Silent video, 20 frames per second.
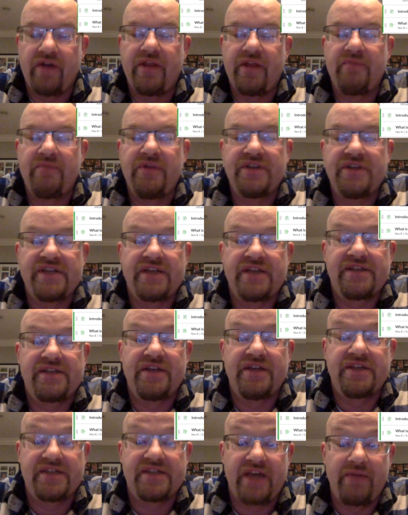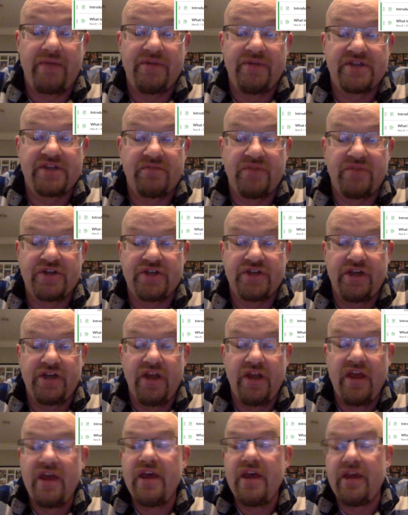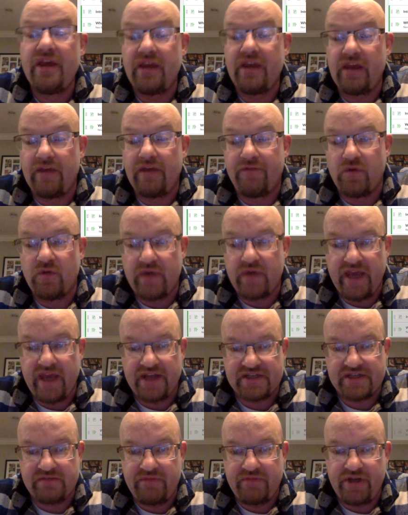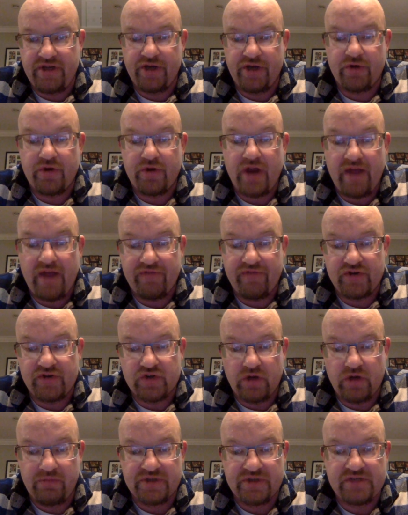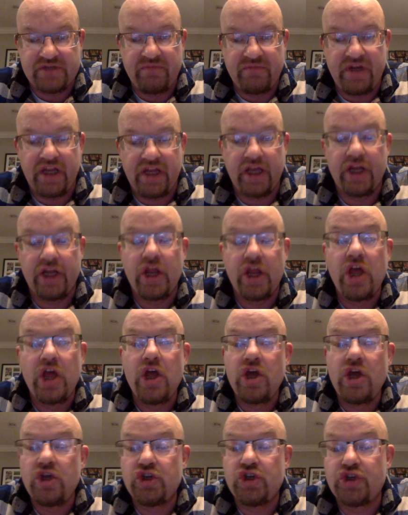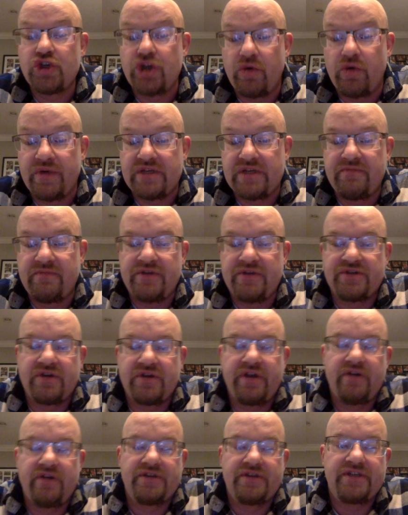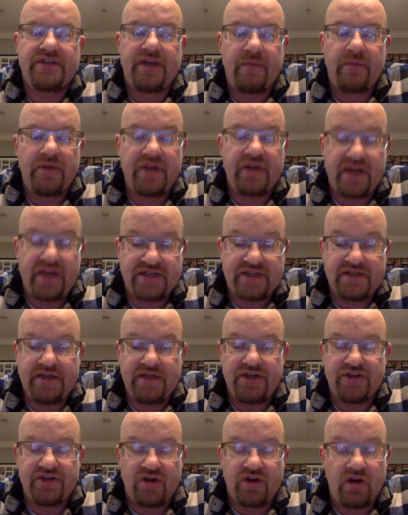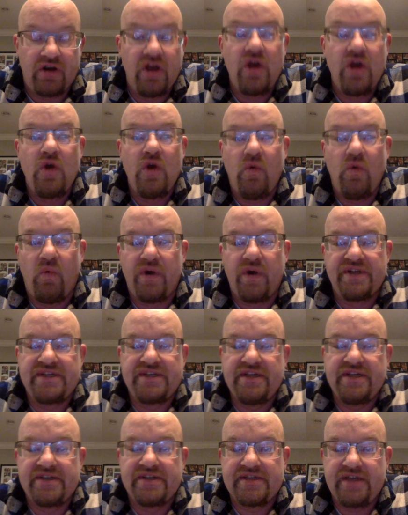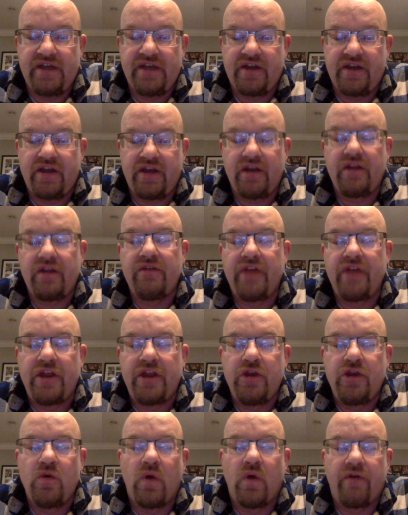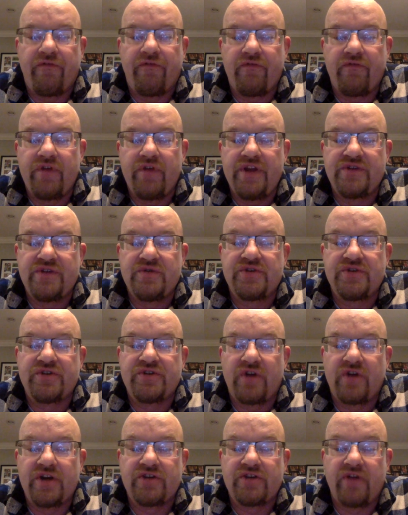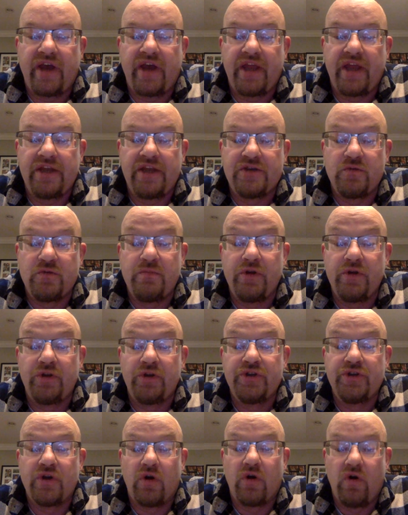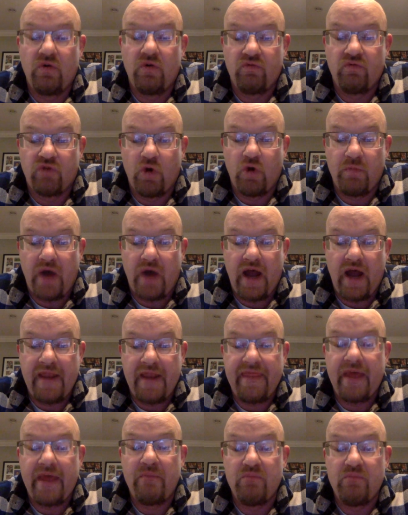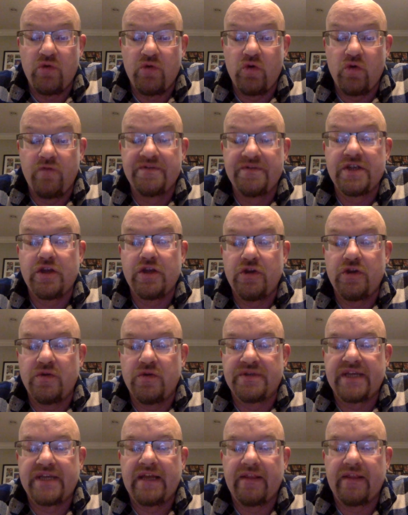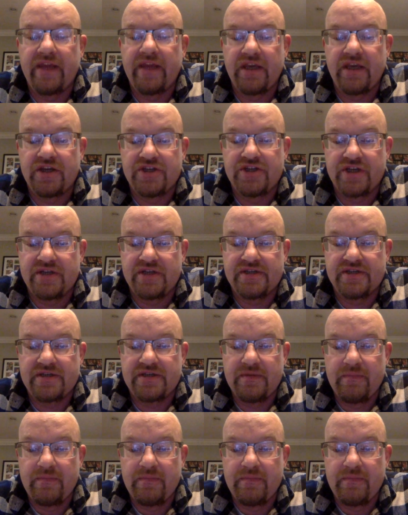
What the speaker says: That means that's an assignment submission. If you can't submit it or you're having trouble submitting it, show it to Mr. Kirsten, the guest teacher. Once he's seen it, then you are free to start trying to build your own robot that moves using linkages.